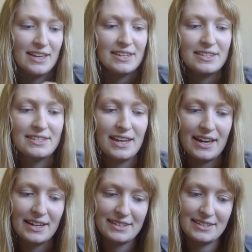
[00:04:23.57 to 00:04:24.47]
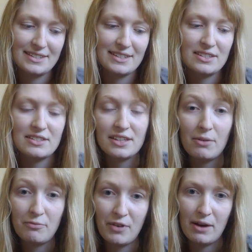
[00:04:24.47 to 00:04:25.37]
six
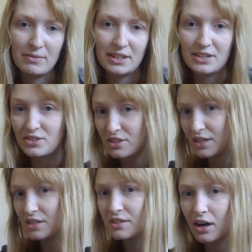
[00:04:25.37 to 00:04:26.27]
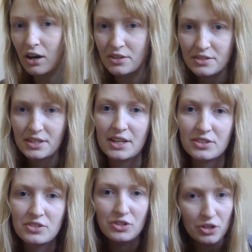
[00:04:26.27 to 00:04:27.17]
subfamilies. So these are
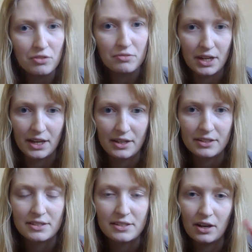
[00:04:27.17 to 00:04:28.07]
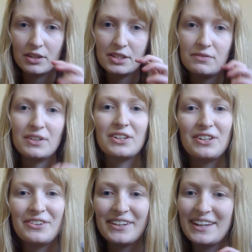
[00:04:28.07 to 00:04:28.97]
six units, scientific
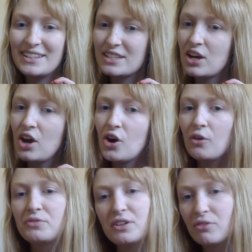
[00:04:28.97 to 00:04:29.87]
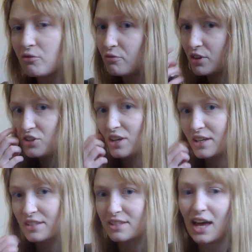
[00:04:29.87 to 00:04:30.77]
units of different
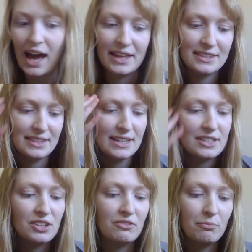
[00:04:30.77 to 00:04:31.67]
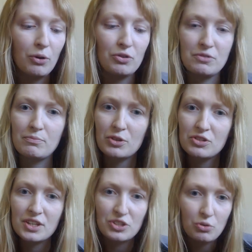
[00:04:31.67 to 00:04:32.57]
fishes. And these are important
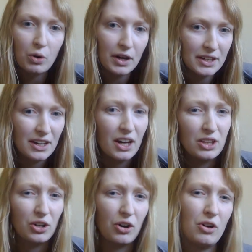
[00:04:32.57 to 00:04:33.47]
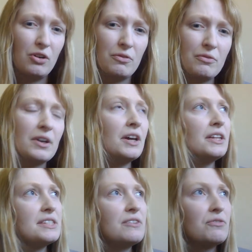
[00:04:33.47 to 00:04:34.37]
because there's quite a lot of
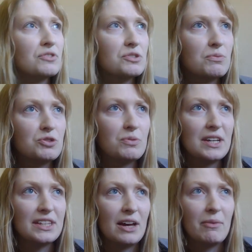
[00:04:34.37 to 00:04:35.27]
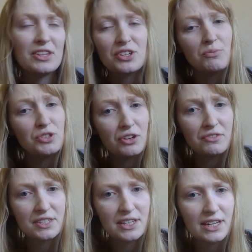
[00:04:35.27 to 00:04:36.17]
difference between them. And some you
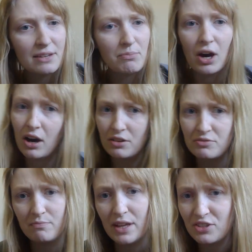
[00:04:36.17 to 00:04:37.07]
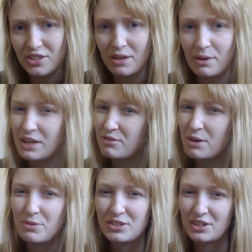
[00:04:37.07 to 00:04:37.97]
don't see, but I'll mention them
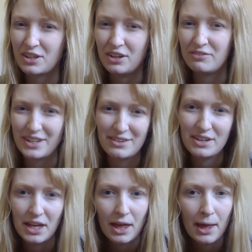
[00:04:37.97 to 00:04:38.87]
anyway because I can't really